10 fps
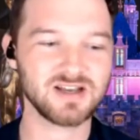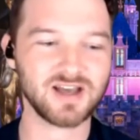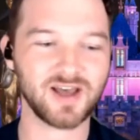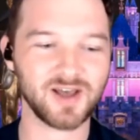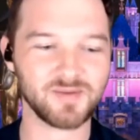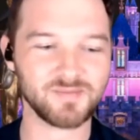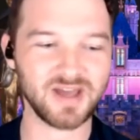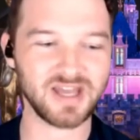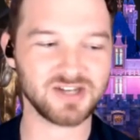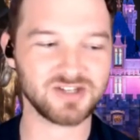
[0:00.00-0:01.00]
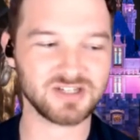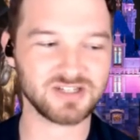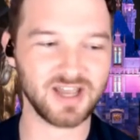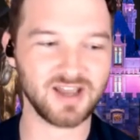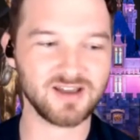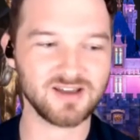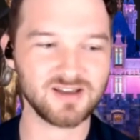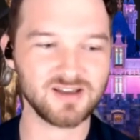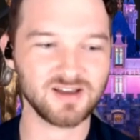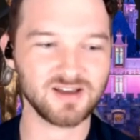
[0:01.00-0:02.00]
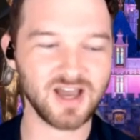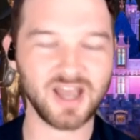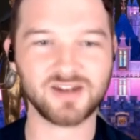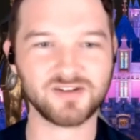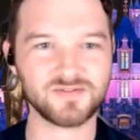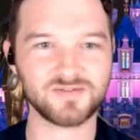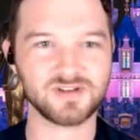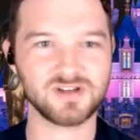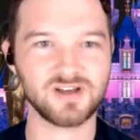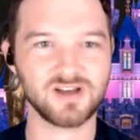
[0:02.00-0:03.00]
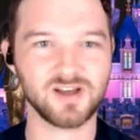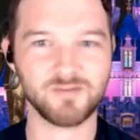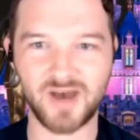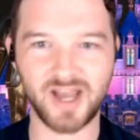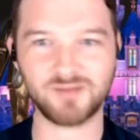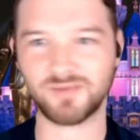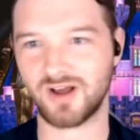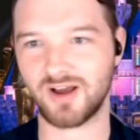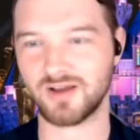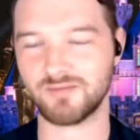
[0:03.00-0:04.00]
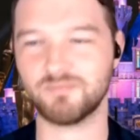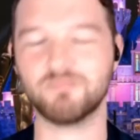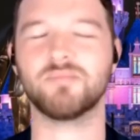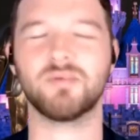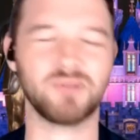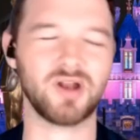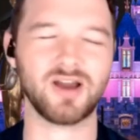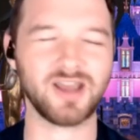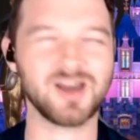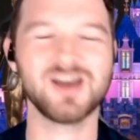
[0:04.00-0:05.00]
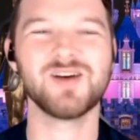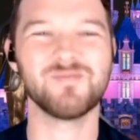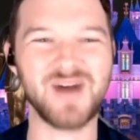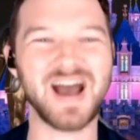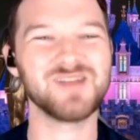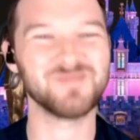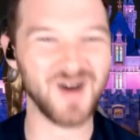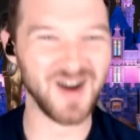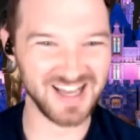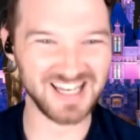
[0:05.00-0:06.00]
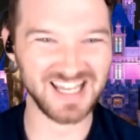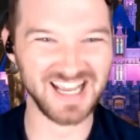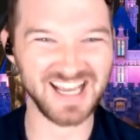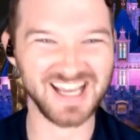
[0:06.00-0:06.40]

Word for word: Um, and it's just like kind of mind blog blogging, mind boggling.